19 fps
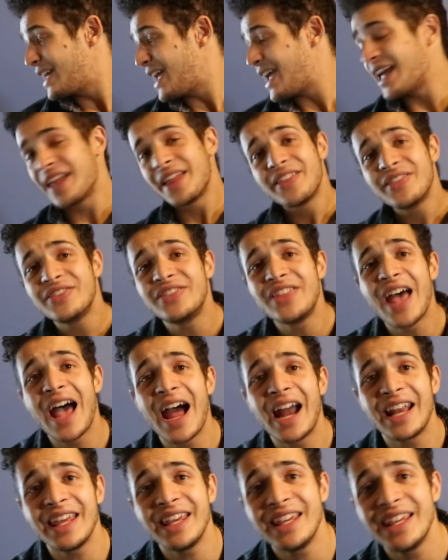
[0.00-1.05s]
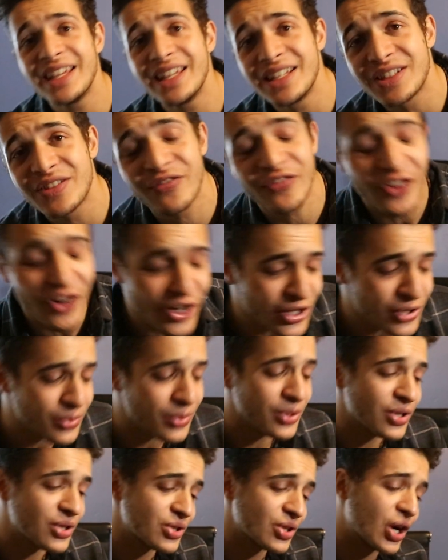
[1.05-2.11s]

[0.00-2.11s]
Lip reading: And that is, first we're going to